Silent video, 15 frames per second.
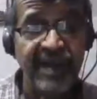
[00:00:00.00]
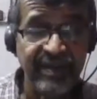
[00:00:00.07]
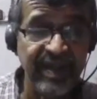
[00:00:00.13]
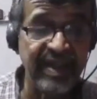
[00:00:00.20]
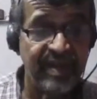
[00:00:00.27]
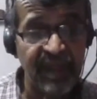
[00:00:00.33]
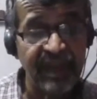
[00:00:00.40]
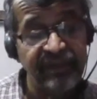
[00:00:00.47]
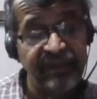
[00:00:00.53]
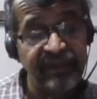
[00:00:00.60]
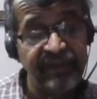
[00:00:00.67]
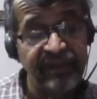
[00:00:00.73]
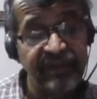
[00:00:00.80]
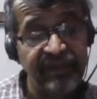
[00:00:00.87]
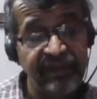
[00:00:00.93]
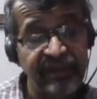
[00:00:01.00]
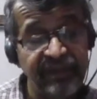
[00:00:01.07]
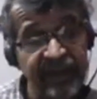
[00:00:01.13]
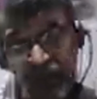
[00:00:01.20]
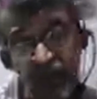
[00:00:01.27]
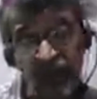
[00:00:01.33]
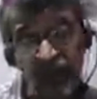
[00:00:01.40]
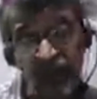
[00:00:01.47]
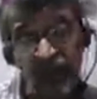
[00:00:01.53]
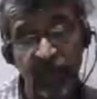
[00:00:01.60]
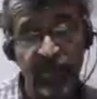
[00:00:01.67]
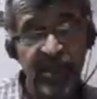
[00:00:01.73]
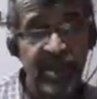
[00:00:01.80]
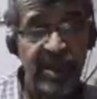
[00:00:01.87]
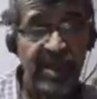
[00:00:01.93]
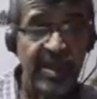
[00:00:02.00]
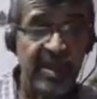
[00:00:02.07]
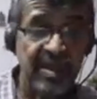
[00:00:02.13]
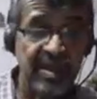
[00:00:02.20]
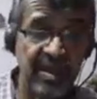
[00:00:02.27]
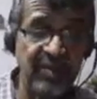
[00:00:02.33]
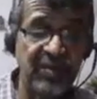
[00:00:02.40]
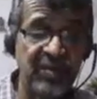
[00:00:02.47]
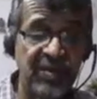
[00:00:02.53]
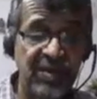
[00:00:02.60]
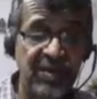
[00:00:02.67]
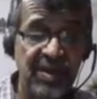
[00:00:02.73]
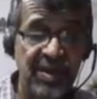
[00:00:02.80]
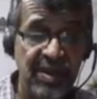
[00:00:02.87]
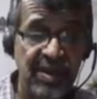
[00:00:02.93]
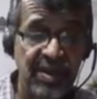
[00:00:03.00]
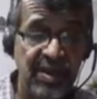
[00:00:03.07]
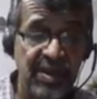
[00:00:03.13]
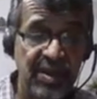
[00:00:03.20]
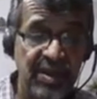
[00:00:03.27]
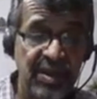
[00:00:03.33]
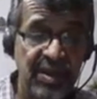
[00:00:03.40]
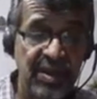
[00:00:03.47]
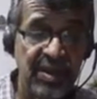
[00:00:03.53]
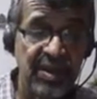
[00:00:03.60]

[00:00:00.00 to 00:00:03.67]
end of the series, in this particular case 13th October, that is tomorrow,